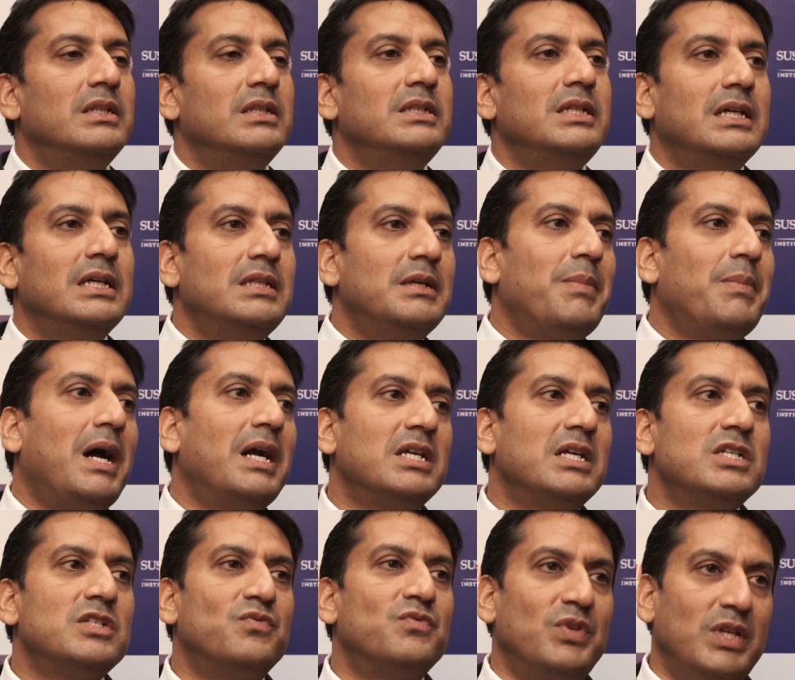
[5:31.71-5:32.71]
The other part
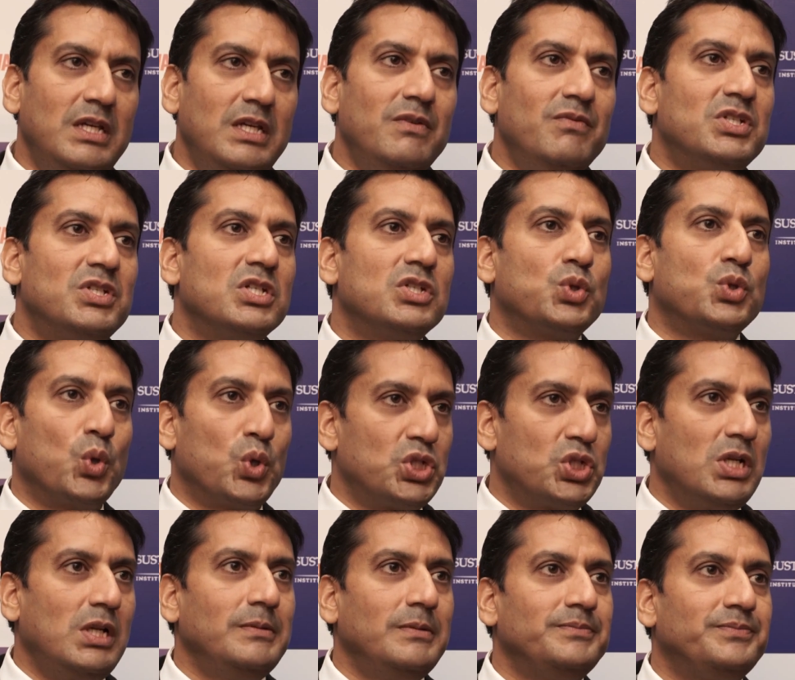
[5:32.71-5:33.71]
is we, which is
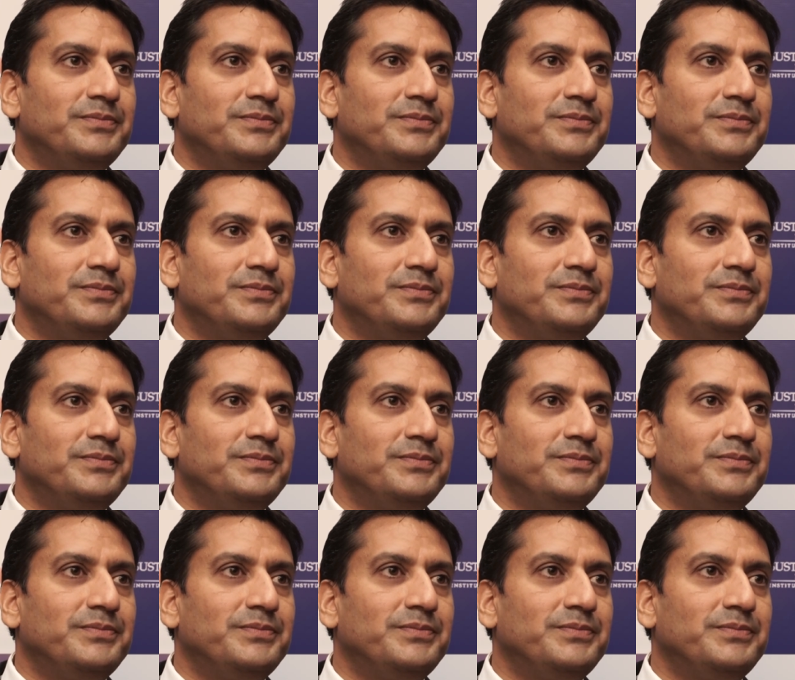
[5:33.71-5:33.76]
social,